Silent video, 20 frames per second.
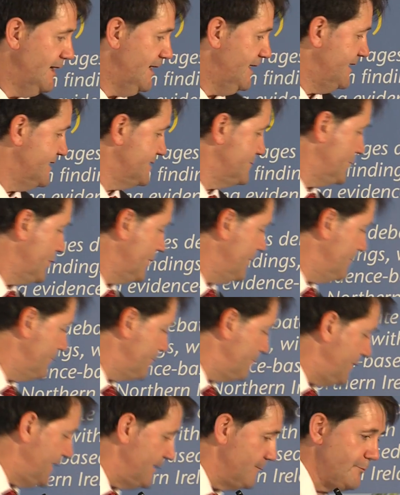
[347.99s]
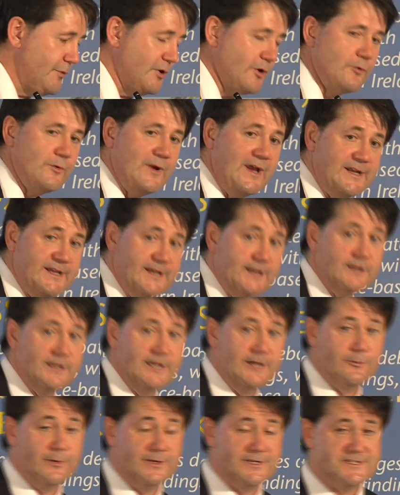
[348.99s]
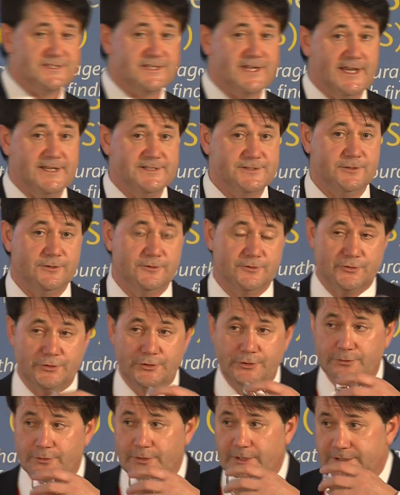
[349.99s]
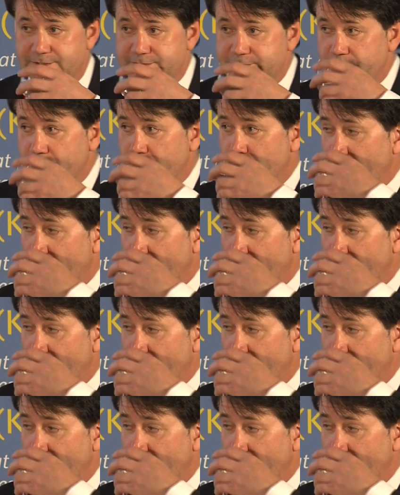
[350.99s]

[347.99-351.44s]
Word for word: It has been perennially criticised on two grounds.